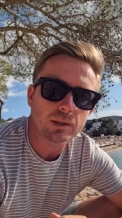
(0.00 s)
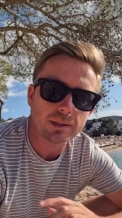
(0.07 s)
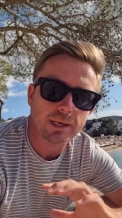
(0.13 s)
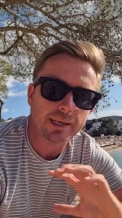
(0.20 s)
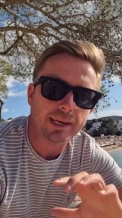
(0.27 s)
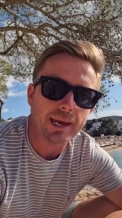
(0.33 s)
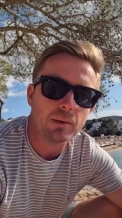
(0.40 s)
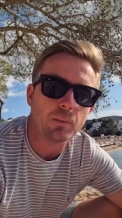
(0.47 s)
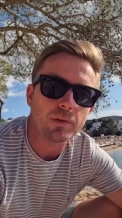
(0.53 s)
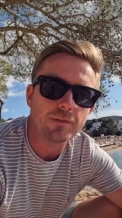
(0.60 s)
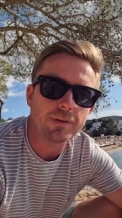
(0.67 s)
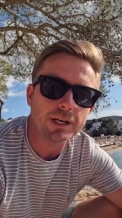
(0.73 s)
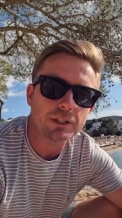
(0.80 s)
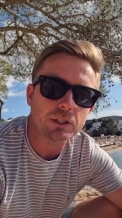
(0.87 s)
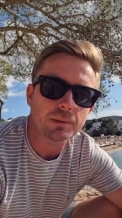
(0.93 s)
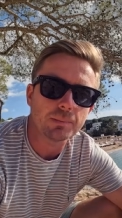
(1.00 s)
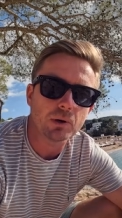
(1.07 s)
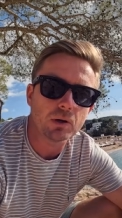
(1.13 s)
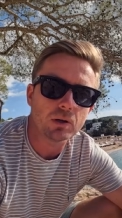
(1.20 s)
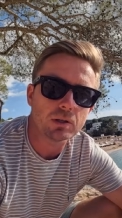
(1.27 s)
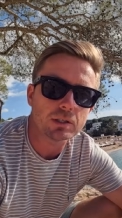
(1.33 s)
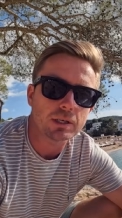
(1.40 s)
and that came with
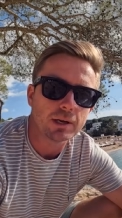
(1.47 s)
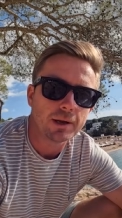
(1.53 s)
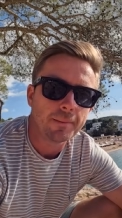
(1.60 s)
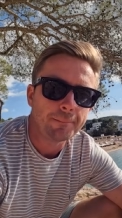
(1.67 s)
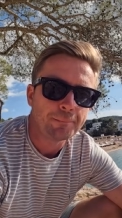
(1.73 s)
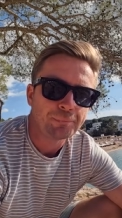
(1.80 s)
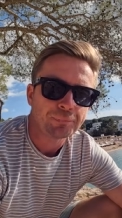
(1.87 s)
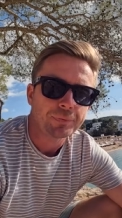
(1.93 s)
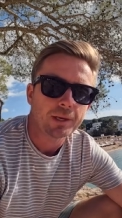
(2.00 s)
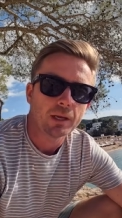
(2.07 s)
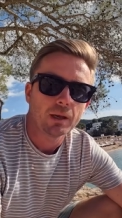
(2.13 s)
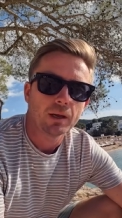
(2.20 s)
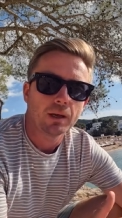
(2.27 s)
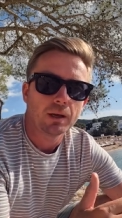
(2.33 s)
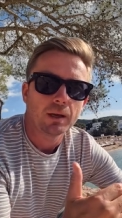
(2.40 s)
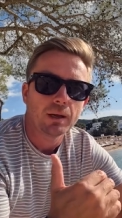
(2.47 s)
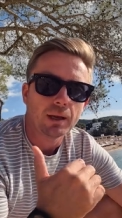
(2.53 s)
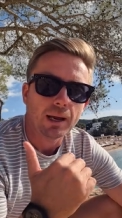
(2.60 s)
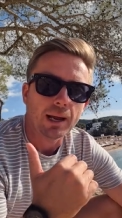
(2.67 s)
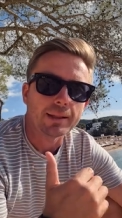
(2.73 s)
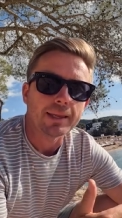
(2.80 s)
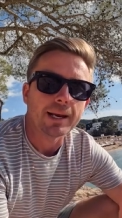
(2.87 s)
vegetables.
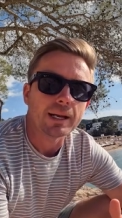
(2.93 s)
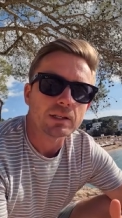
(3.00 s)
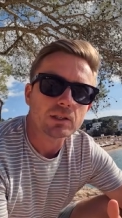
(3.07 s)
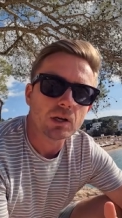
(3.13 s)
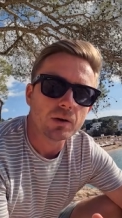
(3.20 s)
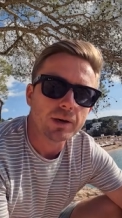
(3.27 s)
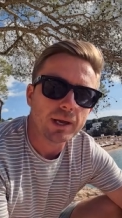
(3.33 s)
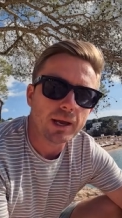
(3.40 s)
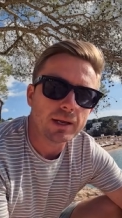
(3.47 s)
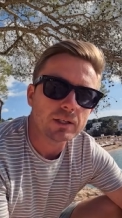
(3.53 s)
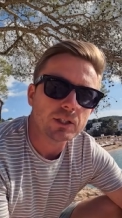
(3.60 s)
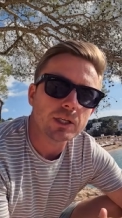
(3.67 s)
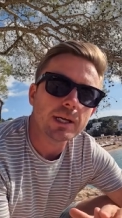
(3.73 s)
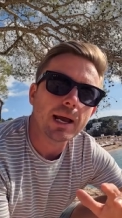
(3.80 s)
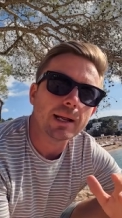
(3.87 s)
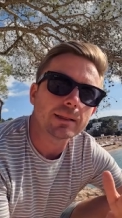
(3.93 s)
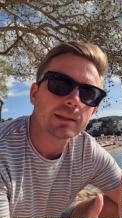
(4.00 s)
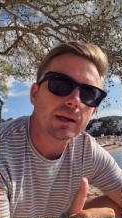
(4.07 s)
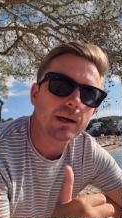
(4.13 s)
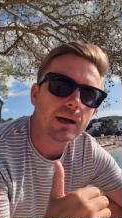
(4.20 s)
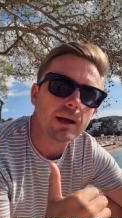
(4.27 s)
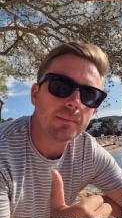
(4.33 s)
And then Antonia, she had
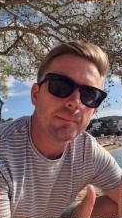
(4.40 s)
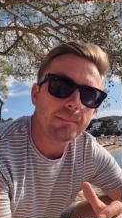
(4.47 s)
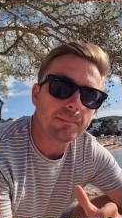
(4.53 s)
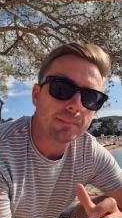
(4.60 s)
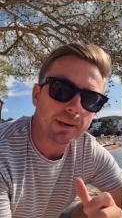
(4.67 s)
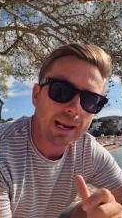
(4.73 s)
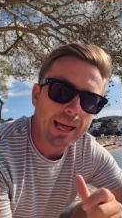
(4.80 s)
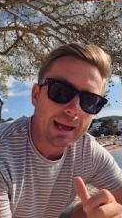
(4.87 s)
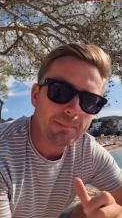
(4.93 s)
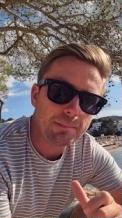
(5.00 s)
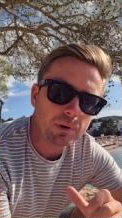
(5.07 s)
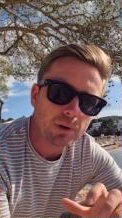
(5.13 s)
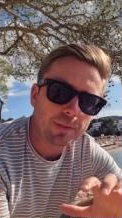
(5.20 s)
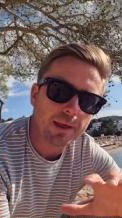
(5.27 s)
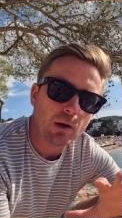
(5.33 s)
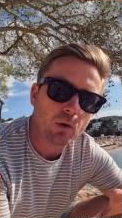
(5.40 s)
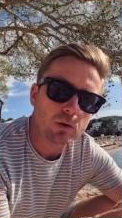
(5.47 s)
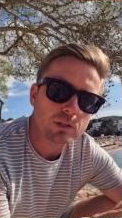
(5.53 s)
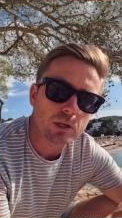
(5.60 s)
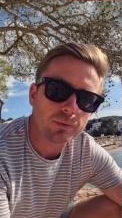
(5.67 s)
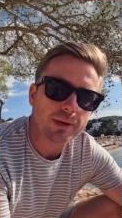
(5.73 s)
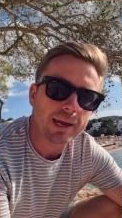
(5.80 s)
the lamb, and that
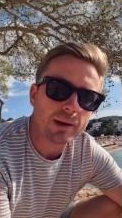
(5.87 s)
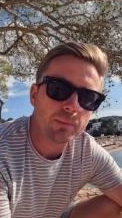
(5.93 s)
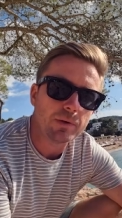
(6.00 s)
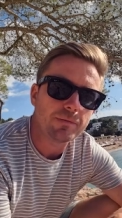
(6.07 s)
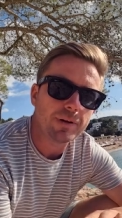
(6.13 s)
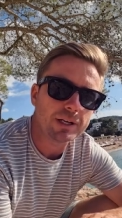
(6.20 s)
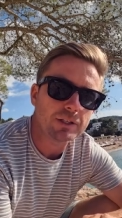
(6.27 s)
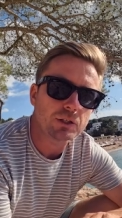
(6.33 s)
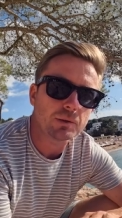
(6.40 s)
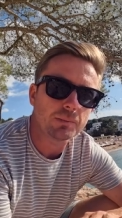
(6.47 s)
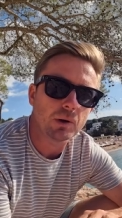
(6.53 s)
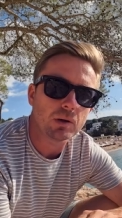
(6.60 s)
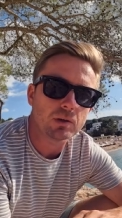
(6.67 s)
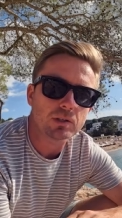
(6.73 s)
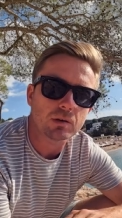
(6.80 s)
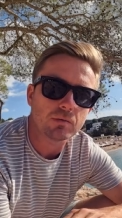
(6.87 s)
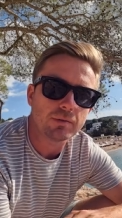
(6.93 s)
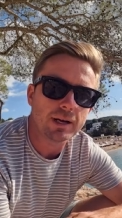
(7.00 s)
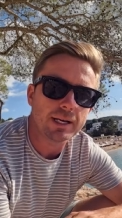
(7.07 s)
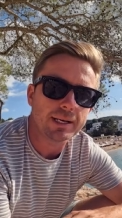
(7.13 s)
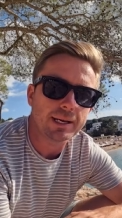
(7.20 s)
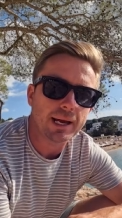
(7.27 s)
also came with vegetables, so
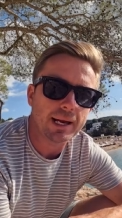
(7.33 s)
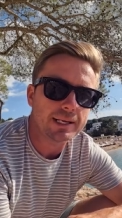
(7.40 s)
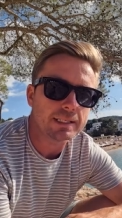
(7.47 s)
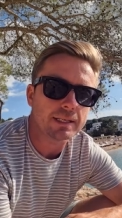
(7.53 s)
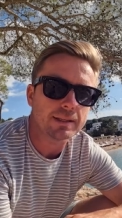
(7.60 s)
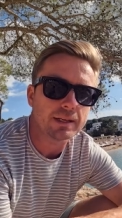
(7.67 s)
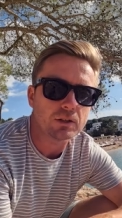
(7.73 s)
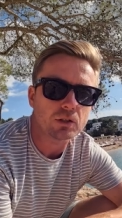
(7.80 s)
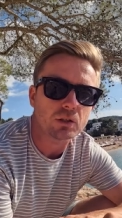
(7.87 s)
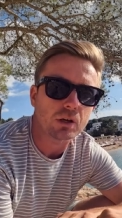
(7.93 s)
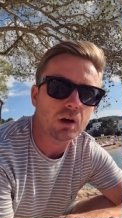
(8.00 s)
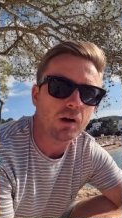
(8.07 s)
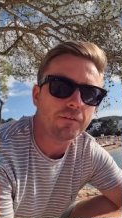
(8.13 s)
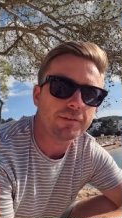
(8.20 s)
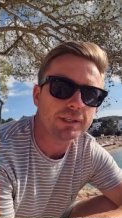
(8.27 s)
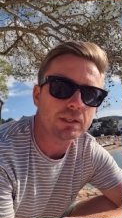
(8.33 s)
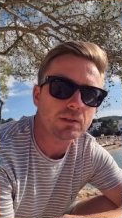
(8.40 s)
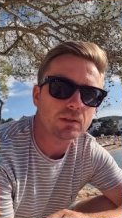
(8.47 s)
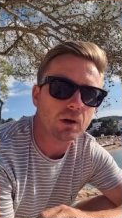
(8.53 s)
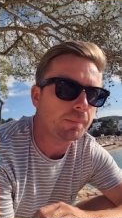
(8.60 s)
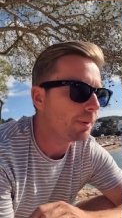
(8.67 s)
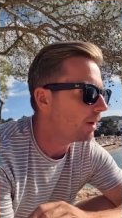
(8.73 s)
really nice, and then just a coffee to
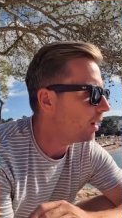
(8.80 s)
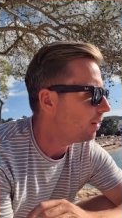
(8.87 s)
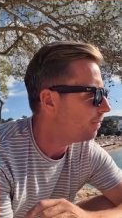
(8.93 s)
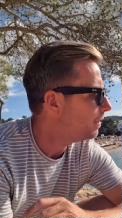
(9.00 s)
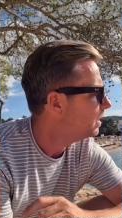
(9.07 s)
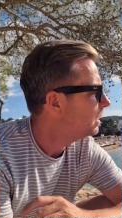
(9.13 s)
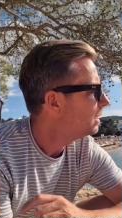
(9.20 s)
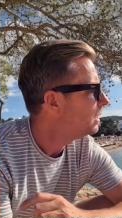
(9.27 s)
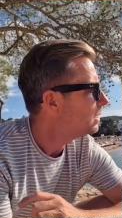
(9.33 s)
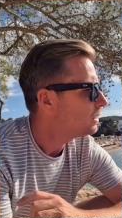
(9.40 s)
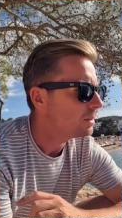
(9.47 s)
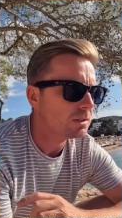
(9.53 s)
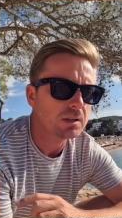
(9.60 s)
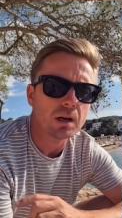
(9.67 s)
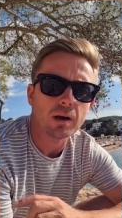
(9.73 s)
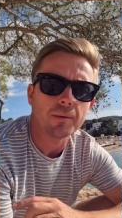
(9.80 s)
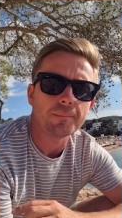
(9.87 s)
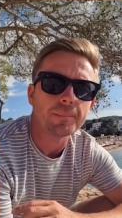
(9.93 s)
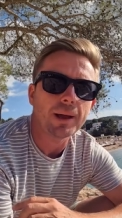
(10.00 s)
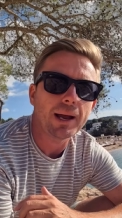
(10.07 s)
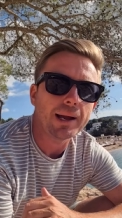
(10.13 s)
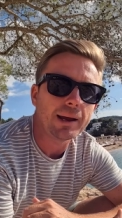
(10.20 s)
top it off. So
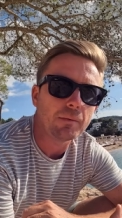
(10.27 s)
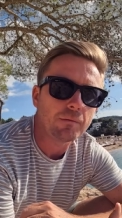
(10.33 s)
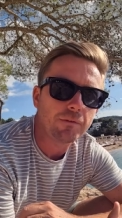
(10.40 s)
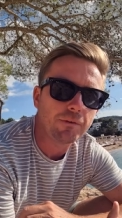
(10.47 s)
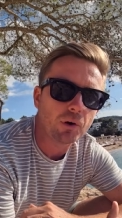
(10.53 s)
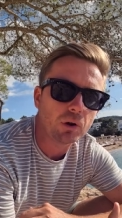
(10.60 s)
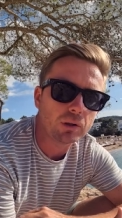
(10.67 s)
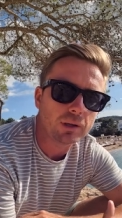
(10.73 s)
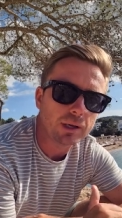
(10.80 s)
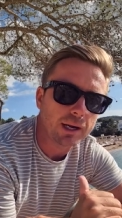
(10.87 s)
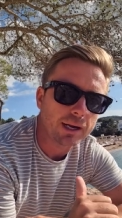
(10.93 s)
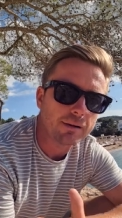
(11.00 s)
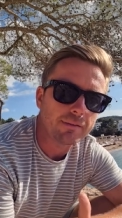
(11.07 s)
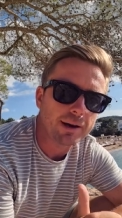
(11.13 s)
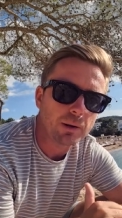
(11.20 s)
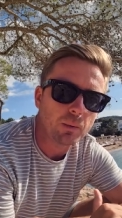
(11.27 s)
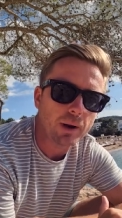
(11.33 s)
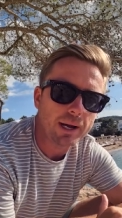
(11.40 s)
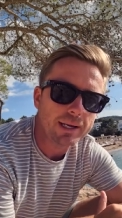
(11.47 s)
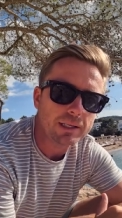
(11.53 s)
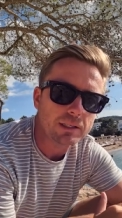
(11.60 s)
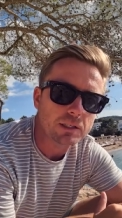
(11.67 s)
I am full, a great
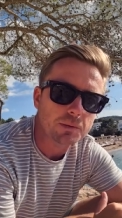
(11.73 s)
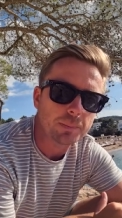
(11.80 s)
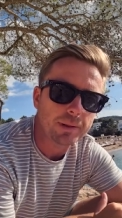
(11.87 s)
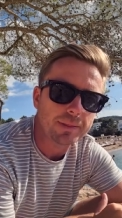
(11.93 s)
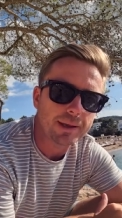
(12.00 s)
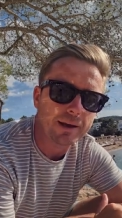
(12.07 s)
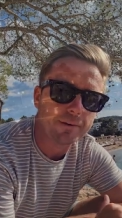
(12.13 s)
way to spend the